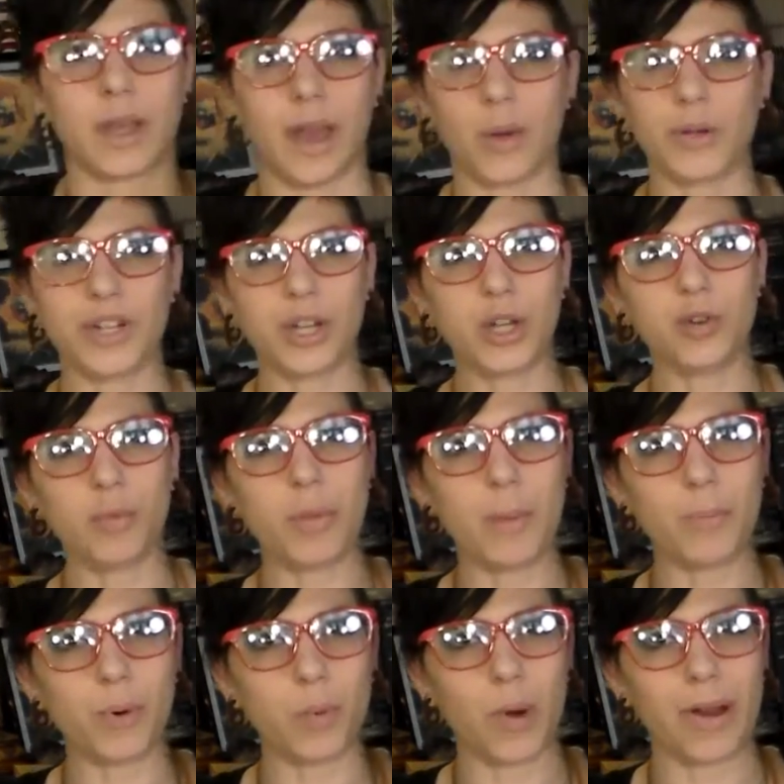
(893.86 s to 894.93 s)
I wish I could
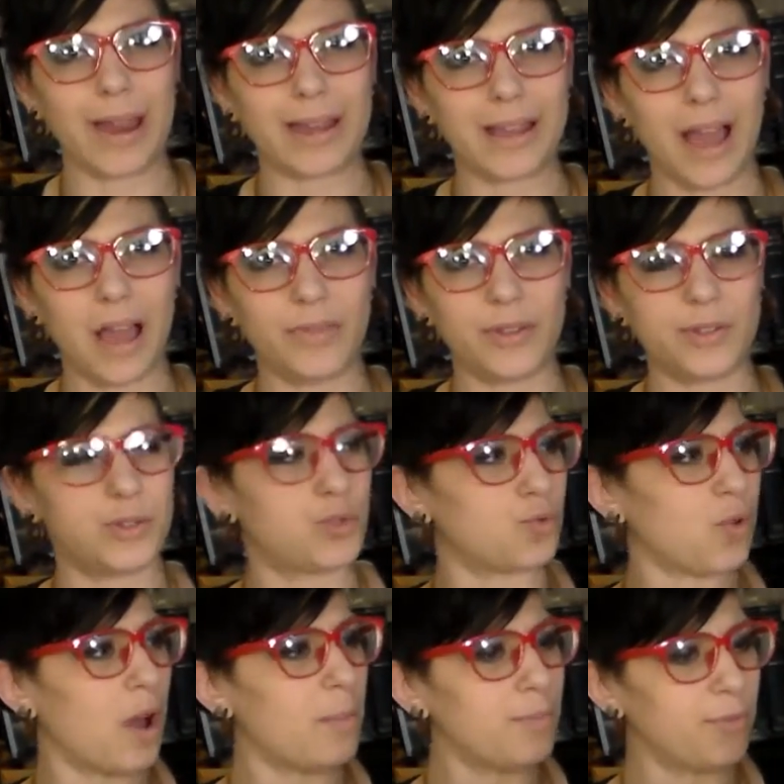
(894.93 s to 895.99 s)
remember where I got this
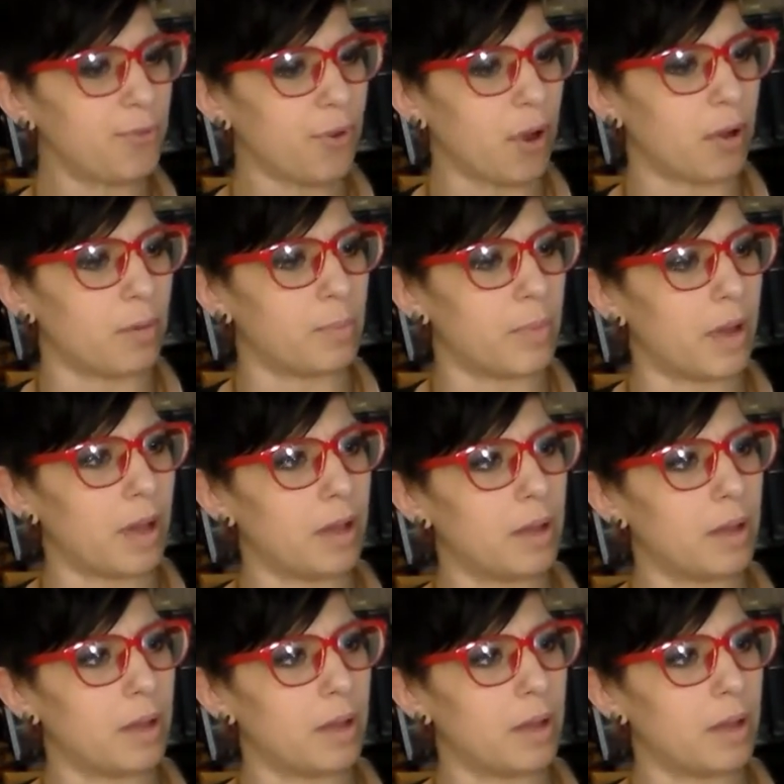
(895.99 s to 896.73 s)
drum from.